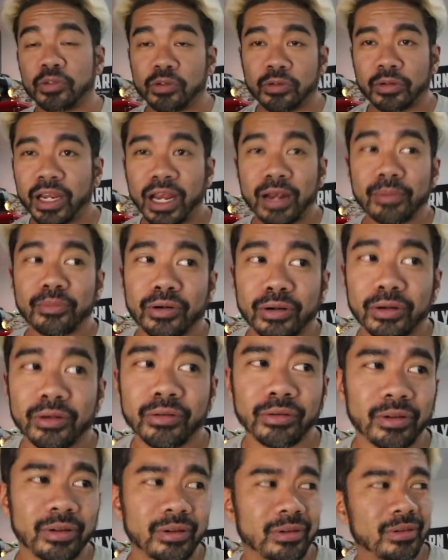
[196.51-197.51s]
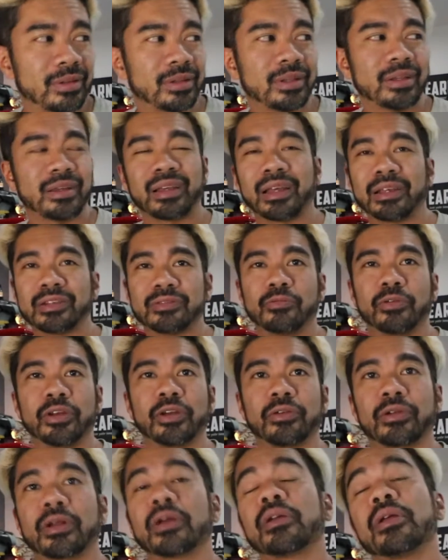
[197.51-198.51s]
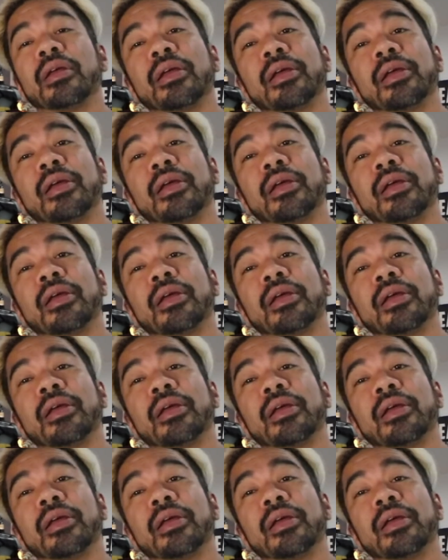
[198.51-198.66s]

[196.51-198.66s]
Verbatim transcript: to a camera and going, that guy's weird.